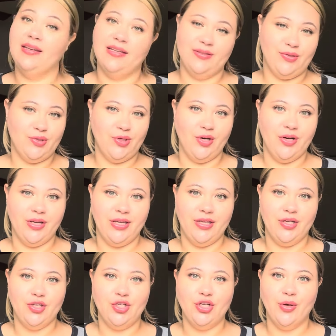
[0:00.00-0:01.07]
get
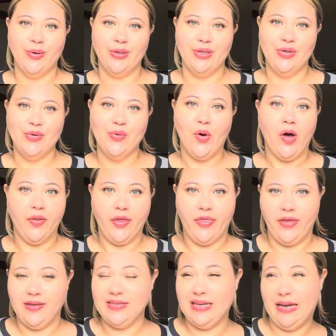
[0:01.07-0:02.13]
started showing you all the
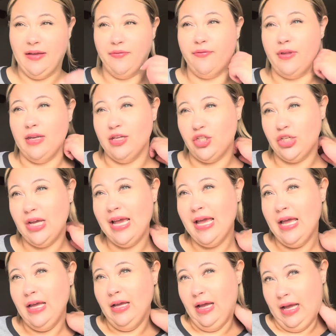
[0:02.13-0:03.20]
things that have finished.
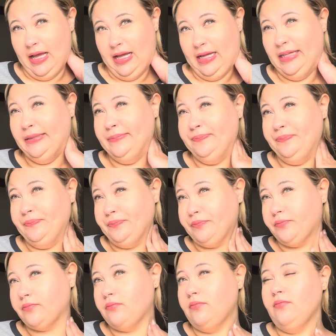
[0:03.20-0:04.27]
Um,
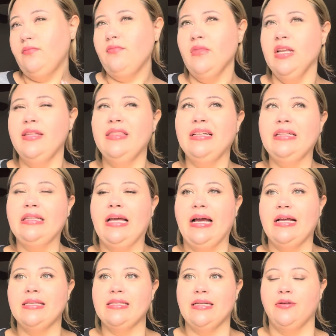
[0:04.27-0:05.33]
in the
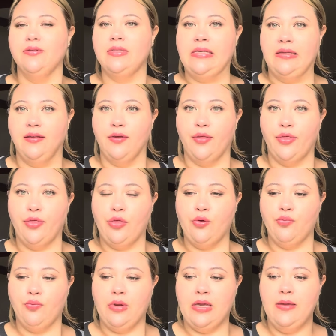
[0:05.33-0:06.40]
last, I would say like
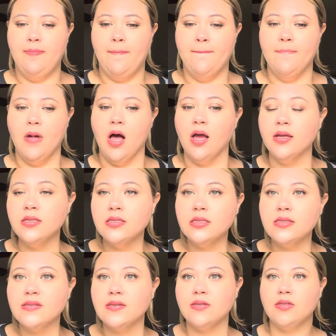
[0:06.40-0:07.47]
three
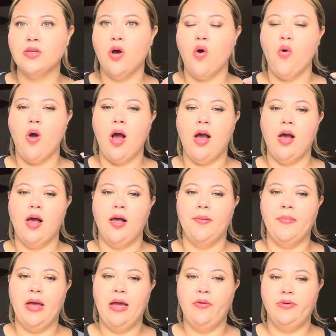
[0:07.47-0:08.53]
months. So
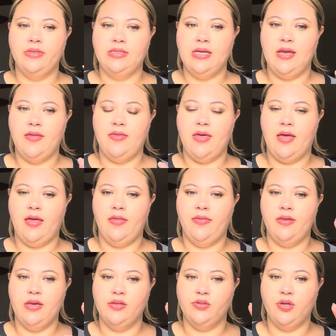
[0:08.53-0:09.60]
um, I would say that
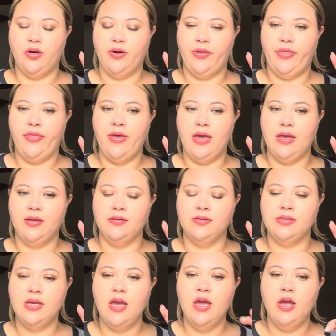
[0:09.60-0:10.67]
these are
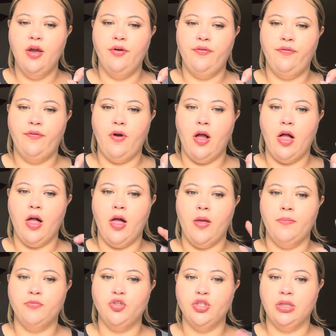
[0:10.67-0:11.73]
things
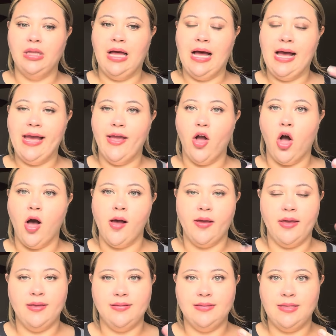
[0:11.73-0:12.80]
from July,
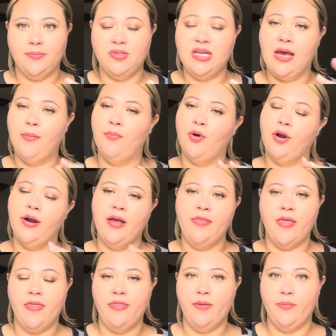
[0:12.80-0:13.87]
August, September, and
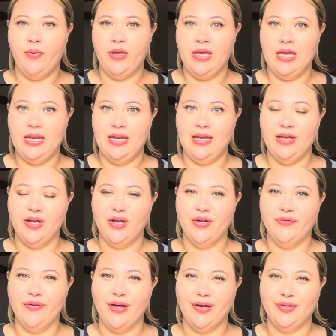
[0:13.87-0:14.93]
then the beginning
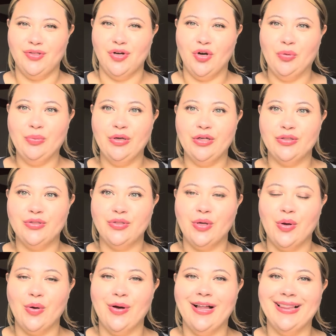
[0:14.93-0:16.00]
of October.
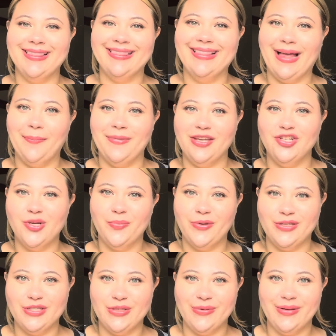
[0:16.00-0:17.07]
So let me jump into